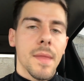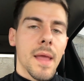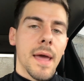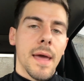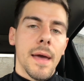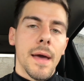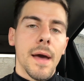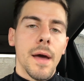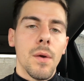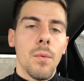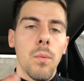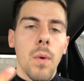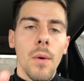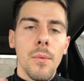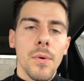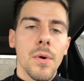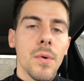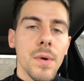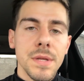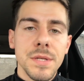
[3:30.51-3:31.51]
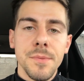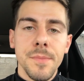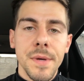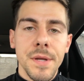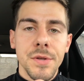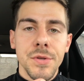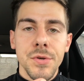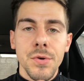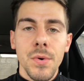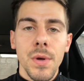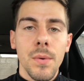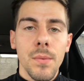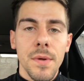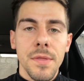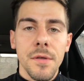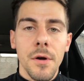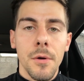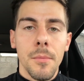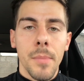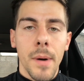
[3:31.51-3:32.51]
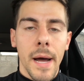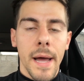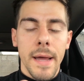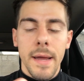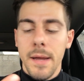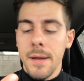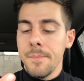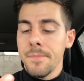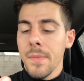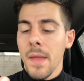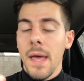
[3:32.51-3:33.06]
and what we're going to be doing with our bike,